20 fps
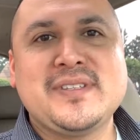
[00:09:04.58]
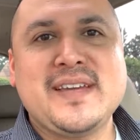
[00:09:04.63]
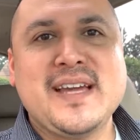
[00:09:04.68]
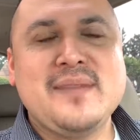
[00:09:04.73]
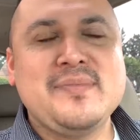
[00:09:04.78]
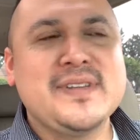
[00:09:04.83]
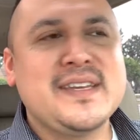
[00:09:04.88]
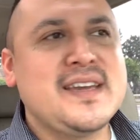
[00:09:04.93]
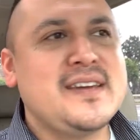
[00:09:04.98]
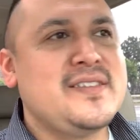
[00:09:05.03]

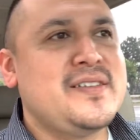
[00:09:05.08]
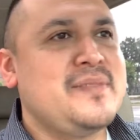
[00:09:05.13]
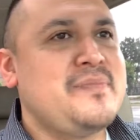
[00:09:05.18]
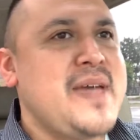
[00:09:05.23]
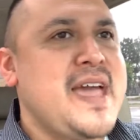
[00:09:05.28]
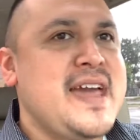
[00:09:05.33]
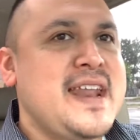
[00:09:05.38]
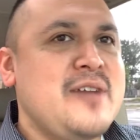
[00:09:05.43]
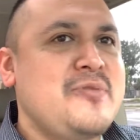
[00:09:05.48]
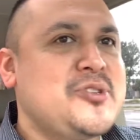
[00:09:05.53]
time together.
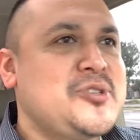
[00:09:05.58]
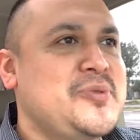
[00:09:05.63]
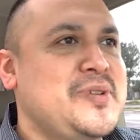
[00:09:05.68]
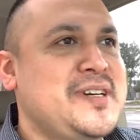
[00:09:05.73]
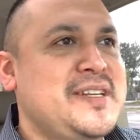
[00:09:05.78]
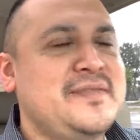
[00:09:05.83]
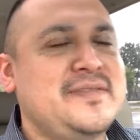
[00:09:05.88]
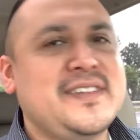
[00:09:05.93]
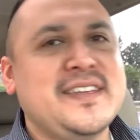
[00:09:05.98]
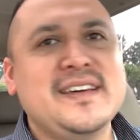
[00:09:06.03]
Man, I wish we
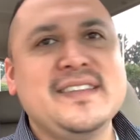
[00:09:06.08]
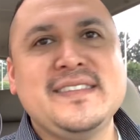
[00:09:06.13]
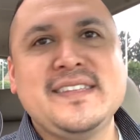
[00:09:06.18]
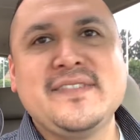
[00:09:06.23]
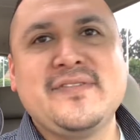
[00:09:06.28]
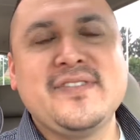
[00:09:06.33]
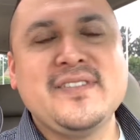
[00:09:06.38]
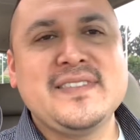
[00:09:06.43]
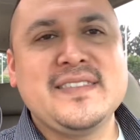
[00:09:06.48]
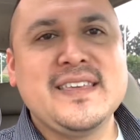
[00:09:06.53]
could have done
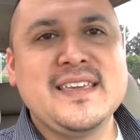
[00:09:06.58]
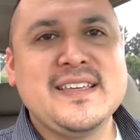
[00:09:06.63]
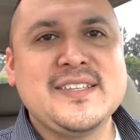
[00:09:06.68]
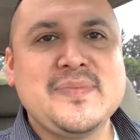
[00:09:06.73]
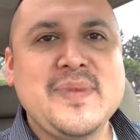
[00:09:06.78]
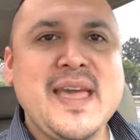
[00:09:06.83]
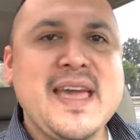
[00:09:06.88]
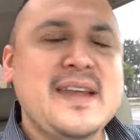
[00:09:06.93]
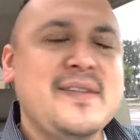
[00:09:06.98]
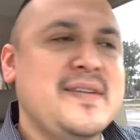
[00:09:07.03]
different
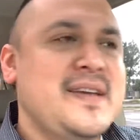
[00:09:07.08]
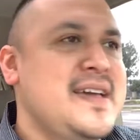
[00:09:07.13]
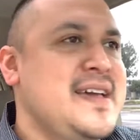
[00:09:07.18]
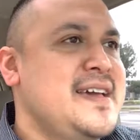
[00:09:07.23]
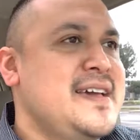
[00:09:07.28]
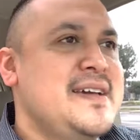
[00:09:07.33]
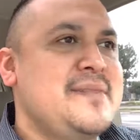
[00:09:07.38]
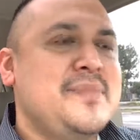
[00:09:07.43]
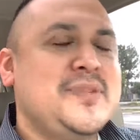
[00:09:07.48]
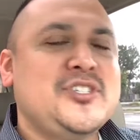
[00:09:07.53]
things. Man, I... Uh,
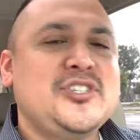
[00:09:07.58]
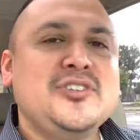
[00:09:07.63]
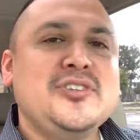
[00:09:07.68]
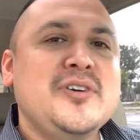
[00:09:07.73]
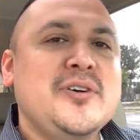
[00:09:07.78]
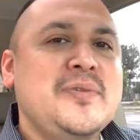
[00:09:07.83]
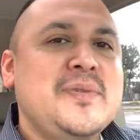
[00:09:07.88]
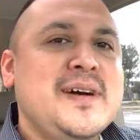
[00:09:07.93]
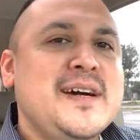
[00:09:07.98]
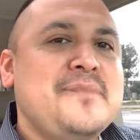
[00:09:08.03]
but you
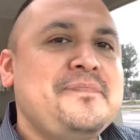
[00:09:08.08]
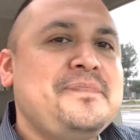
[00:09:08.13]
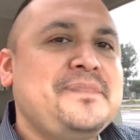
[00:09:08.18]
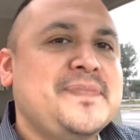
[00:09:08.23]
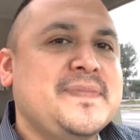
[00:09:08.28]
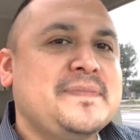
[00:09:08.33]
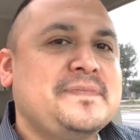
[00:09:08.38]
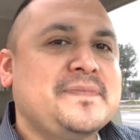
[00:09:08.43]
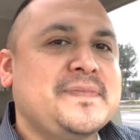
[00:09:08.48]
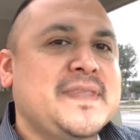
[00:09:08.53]
know what?
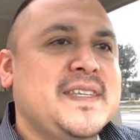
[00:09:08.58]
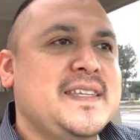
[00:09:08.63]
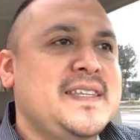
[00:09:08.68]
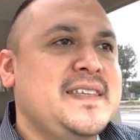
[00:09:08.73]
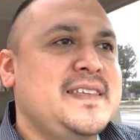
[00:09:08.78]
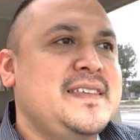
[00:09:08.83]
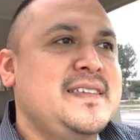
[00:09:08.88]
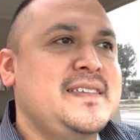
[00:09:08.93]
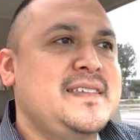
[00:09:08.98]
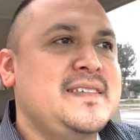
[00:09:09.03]

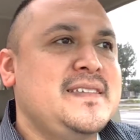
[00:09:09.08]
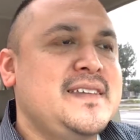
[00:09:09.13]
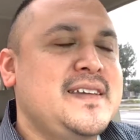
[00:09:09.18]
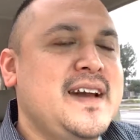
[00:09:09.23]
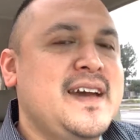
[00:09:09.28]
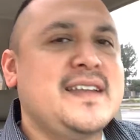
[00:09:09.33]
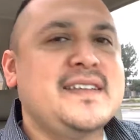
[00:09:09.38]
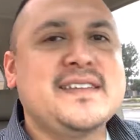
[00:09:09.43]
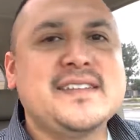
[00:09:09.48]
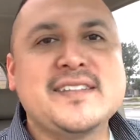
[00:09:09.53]
You
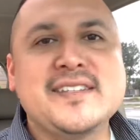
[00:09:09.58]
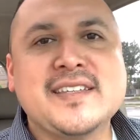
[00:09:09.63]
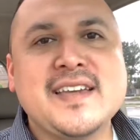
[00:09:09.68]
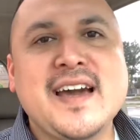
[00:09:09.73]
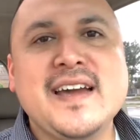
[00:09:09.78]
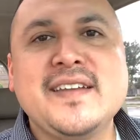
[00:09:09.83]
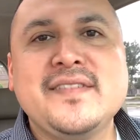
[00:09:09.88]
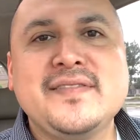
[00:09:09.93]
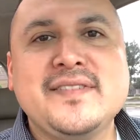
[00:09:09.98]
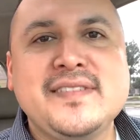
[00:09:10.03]
gotta just
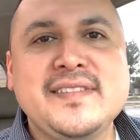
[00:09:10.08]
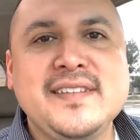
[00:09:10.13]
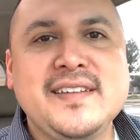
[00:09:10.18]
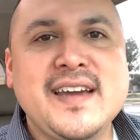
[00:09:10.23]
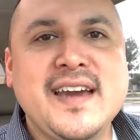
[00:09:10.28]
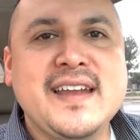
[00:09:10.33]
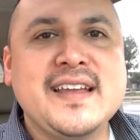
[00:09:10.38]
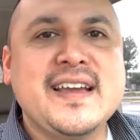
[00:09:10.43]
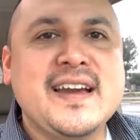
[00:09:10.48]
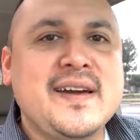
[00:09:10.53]
kind of, you
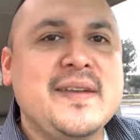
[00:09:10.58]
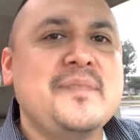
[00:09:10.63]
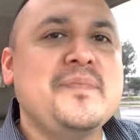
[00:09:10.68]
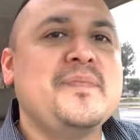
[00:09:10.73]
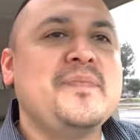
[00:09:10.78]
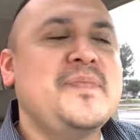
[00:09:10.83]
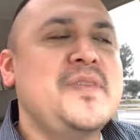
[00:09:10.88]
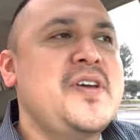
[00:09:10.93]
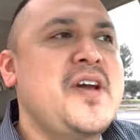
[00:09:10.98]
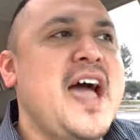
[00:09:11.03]
kind of gotta,
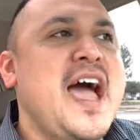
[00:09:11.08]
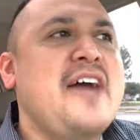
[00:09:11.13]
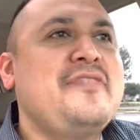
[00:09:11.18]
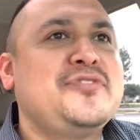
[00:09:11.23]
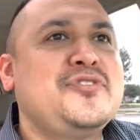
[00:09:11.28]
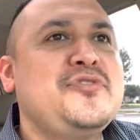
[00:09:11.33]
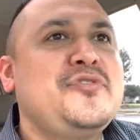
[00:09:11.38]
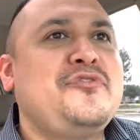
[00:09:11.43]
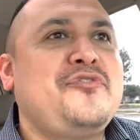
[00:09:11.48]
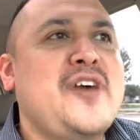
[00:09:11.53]
you
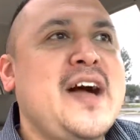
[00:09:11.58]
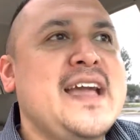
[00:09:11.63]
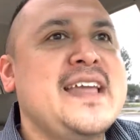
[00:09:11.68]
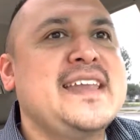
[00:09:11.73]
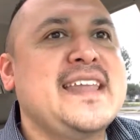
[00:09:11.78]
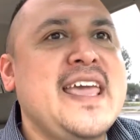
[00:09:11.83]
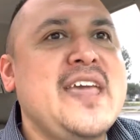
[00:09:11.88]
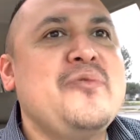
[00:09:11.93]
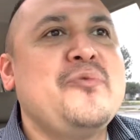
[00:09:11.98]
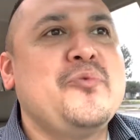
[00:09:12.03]
have to
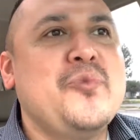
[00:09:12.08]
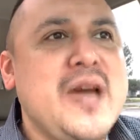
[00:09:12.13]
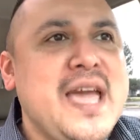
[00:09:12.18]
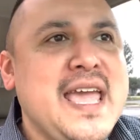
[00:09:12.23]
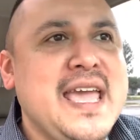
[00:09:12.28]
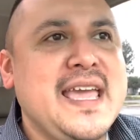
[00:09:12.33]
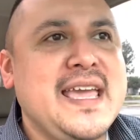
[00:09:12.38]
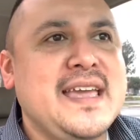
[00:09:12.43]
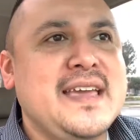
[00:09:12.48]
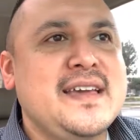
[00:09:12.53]
find a
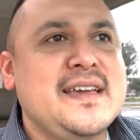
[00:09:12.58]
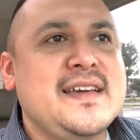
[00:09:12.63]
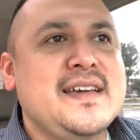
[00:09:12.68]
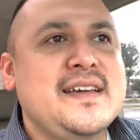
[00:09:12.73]
way